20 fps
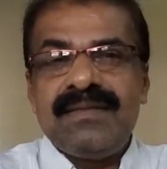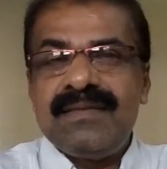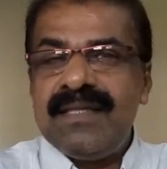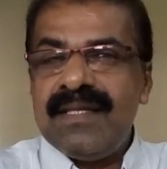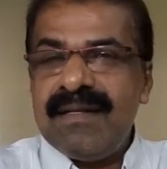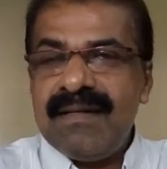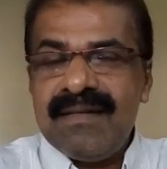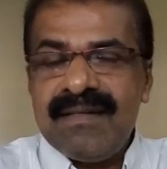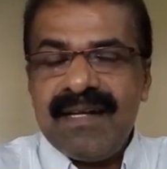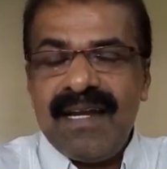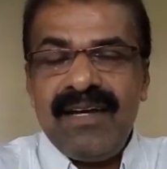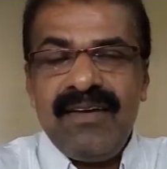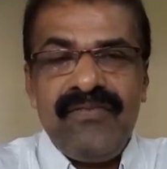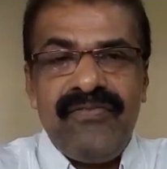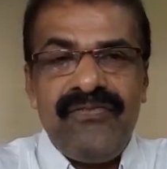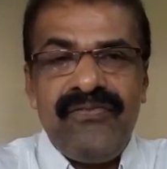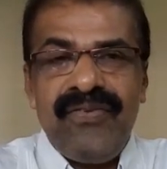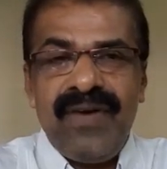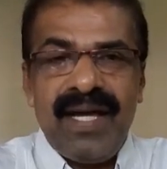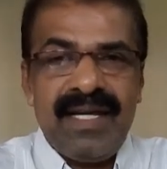Children
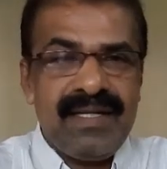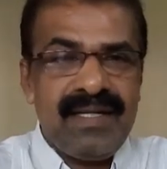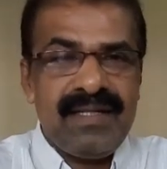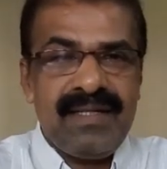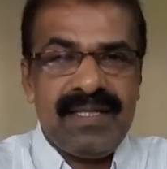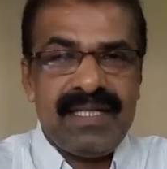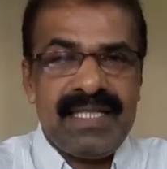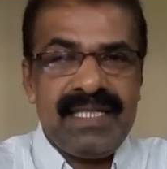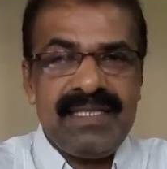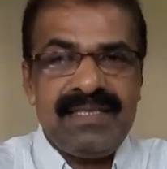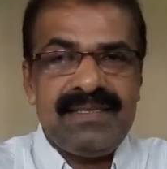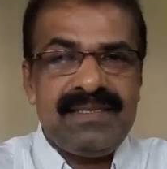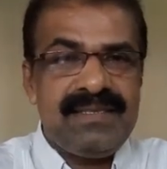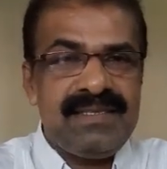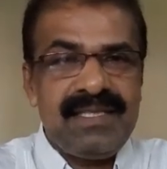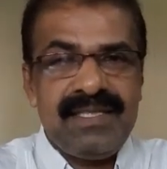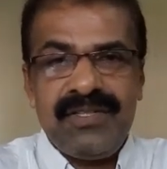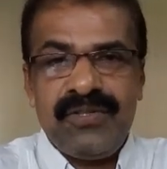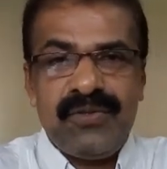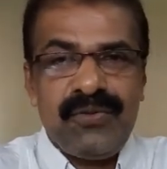find it
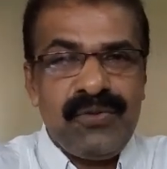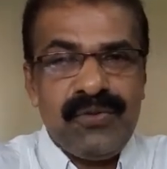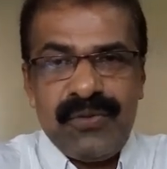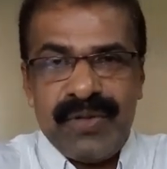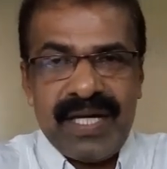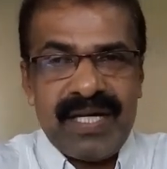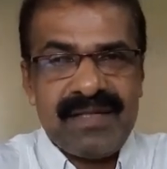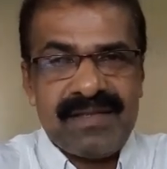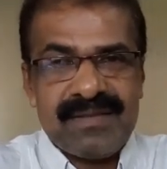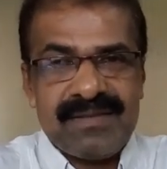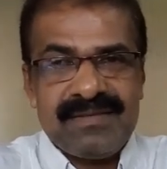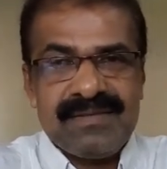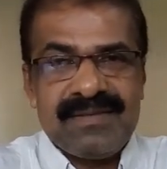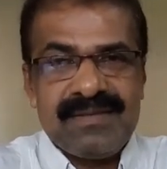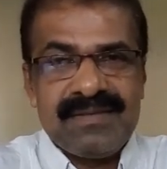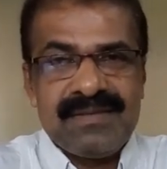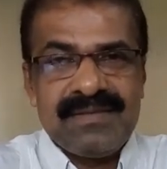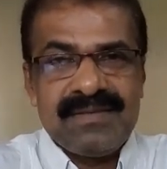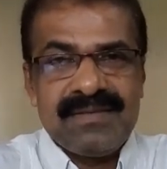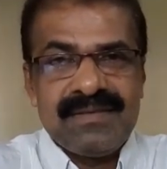easy to do it
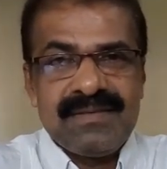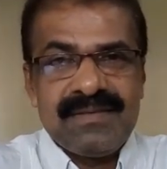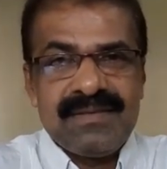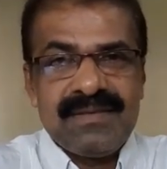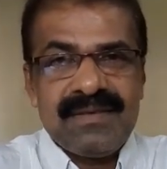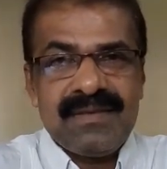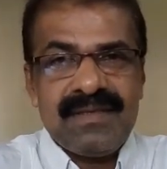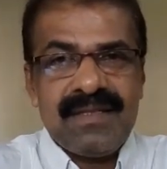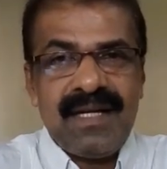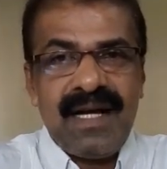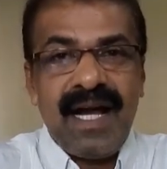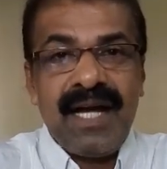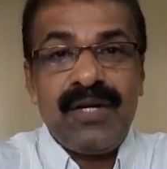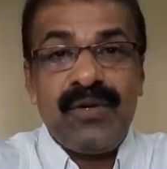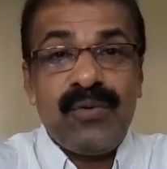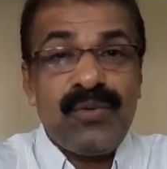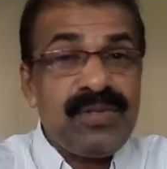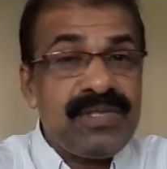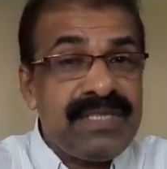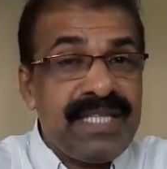I
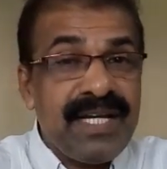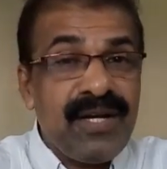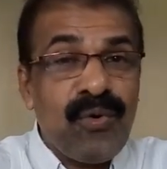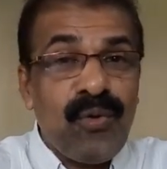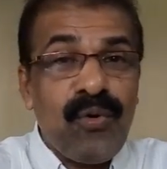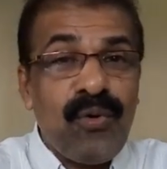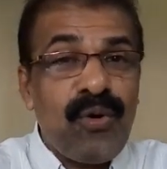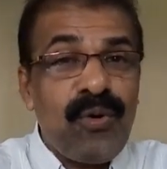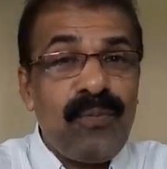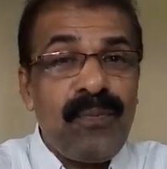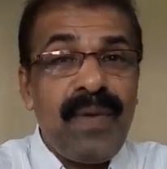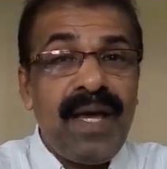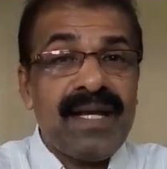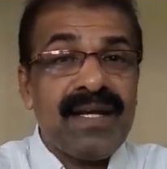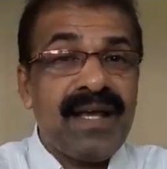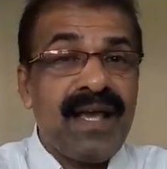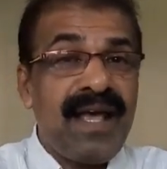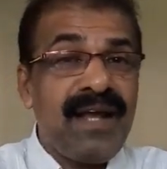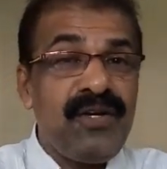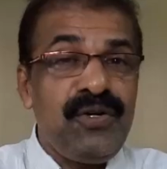don't think old
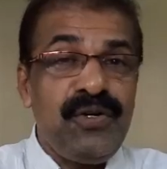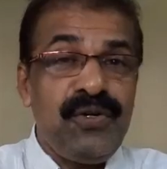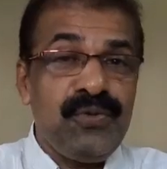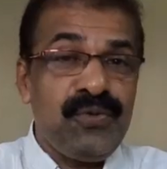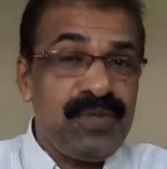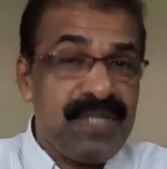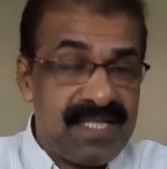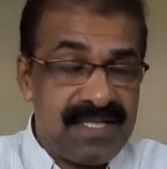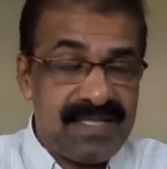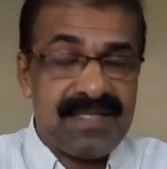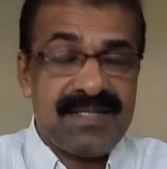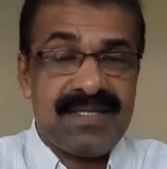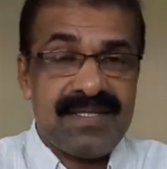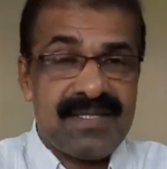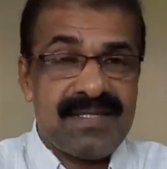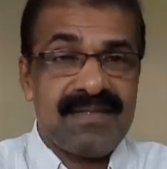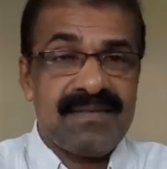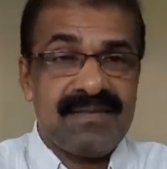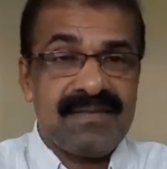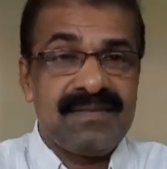man can do
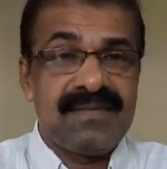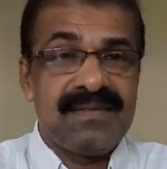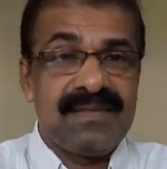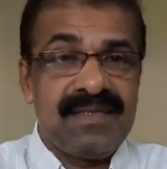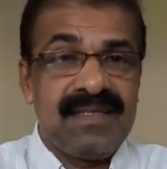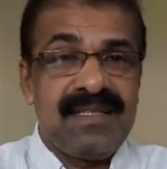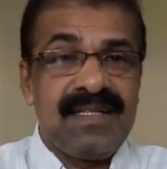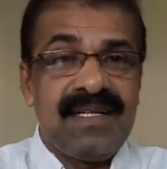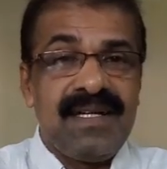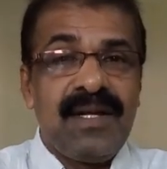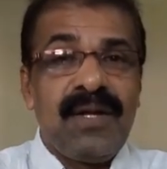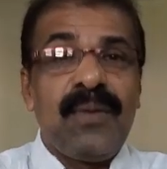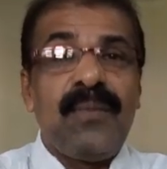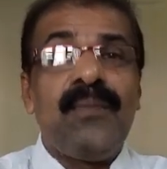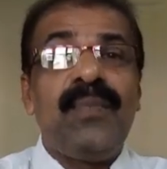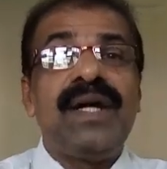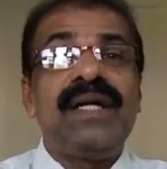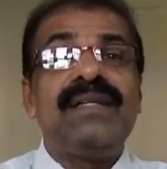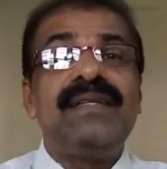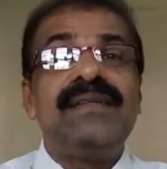this.
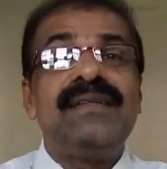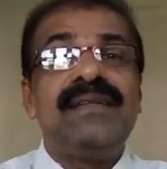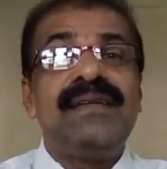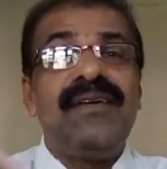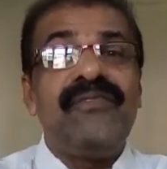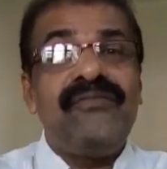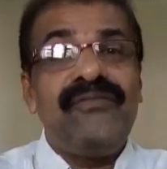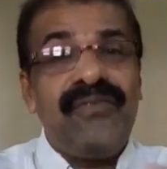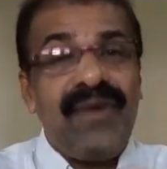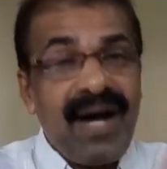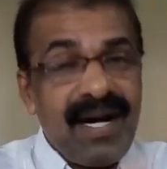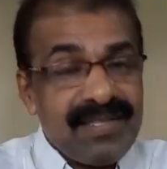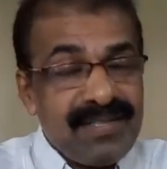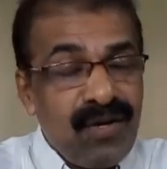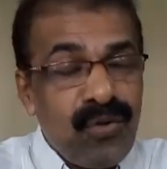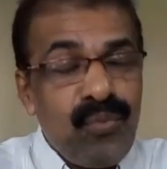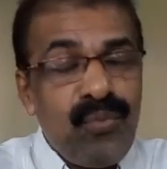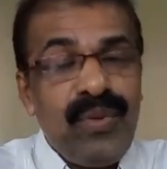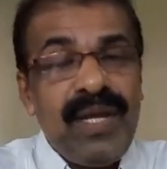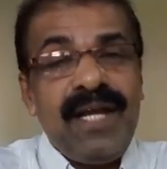But
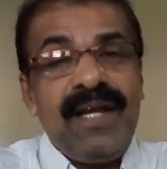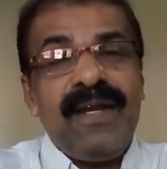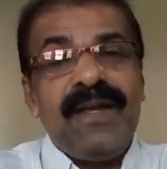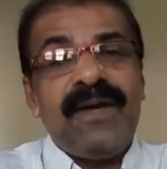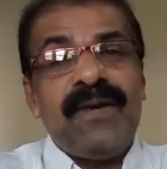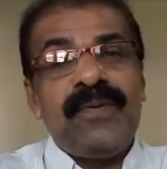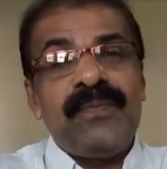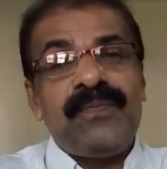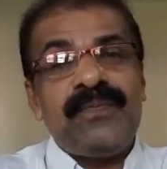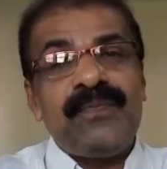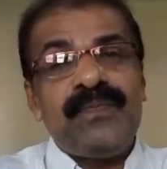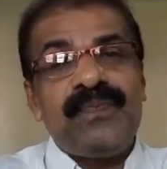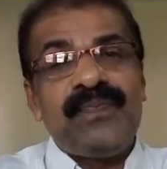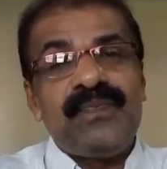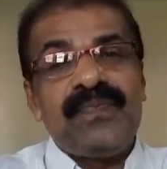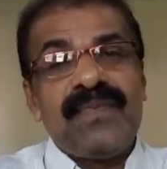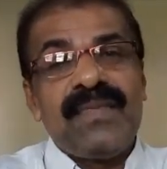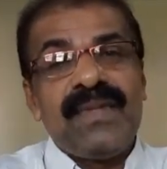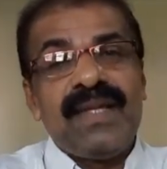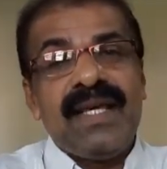Father William
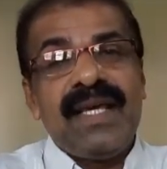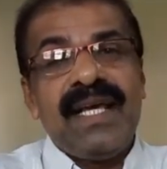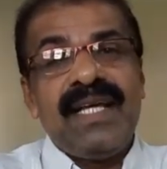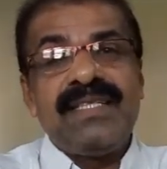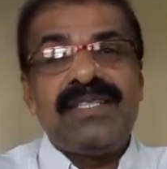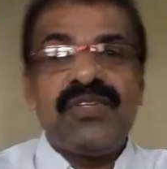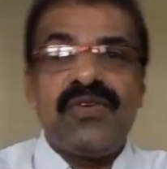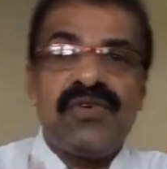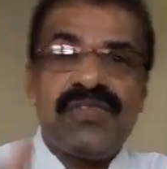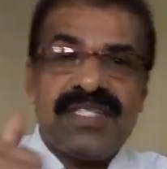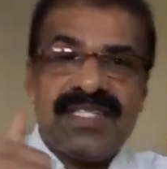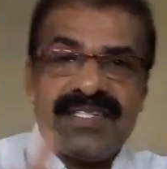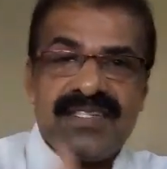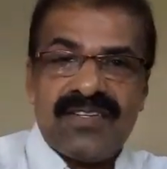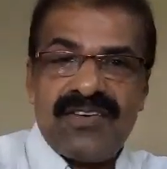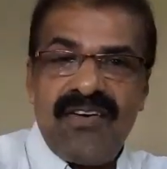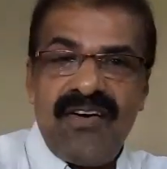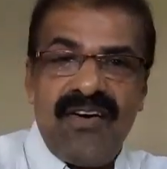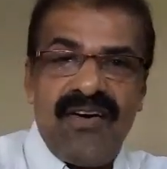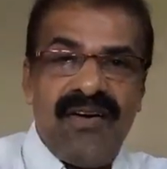is so
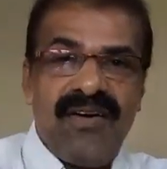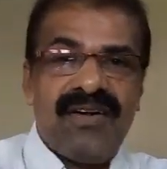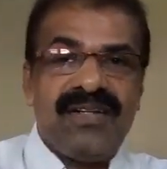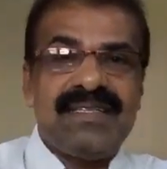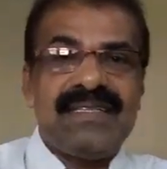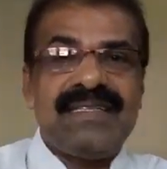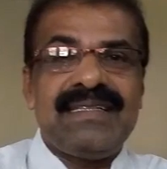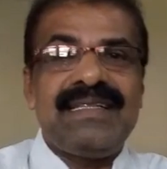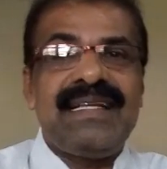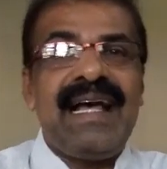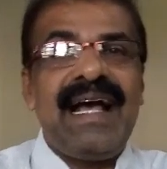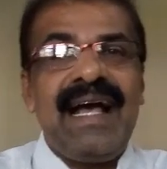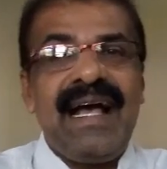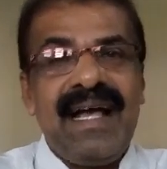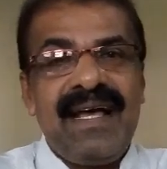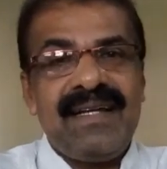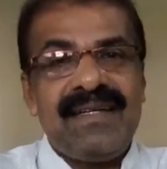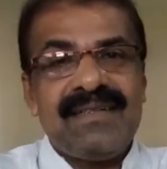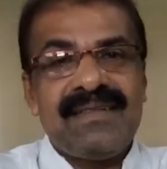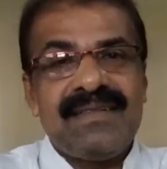strong
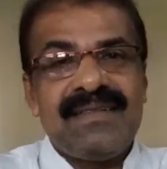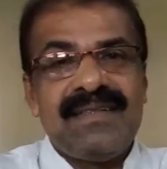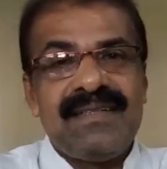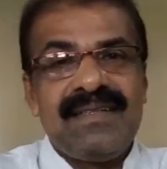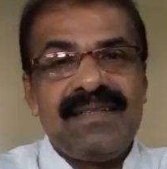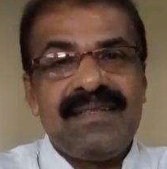that